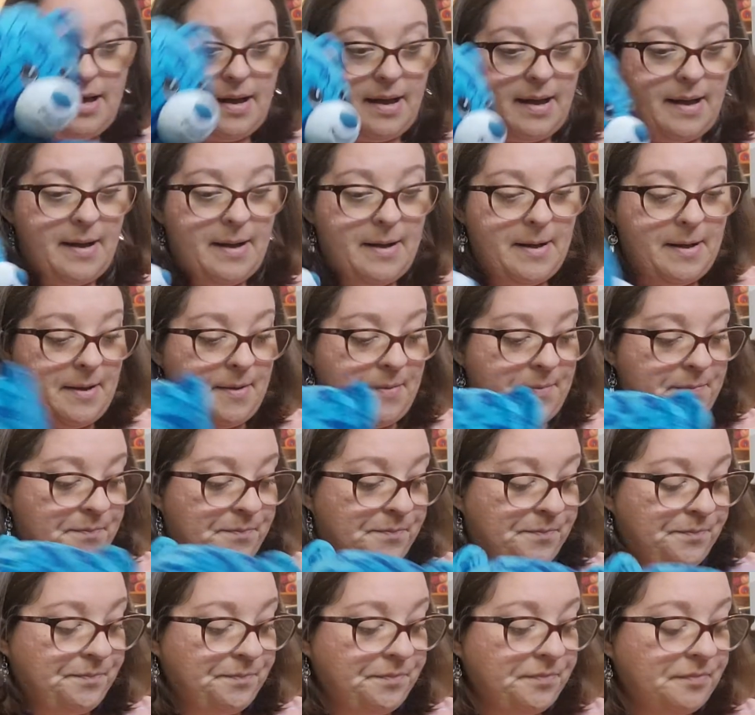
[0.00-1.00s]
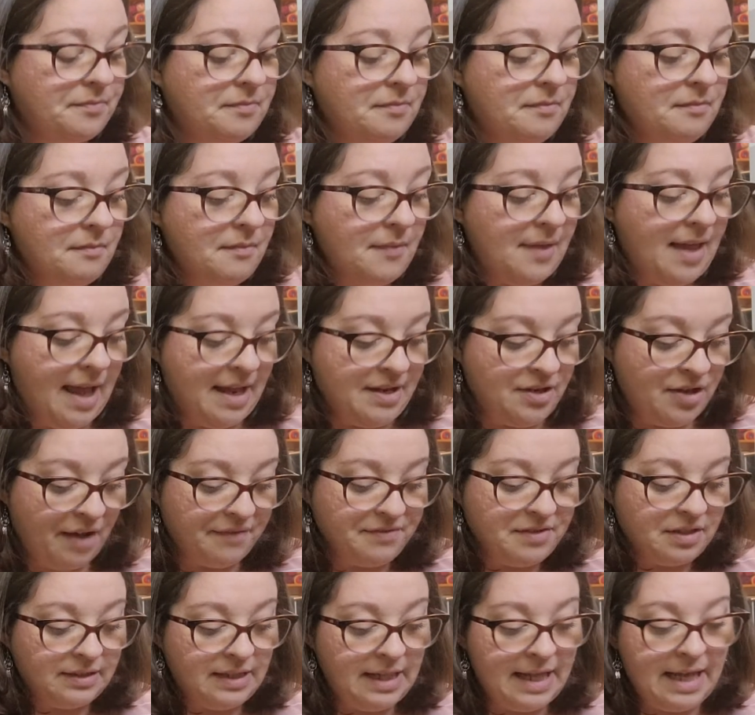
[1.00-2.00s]
and you have
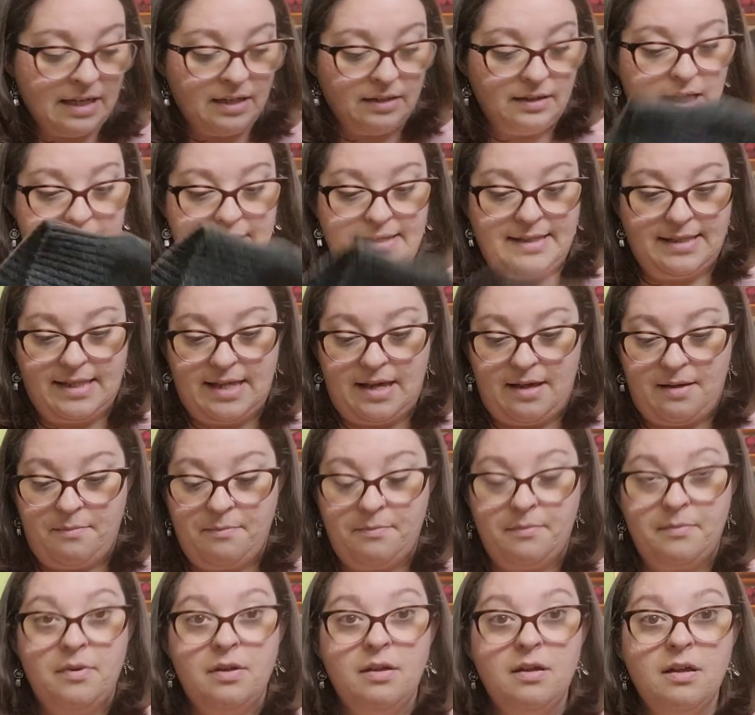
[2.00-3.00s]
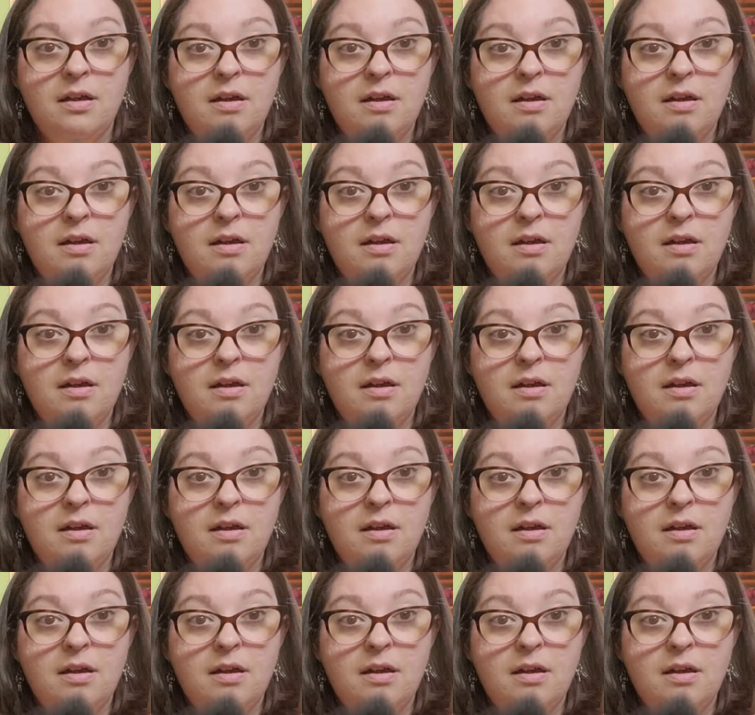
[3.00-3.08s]
to lanolize them.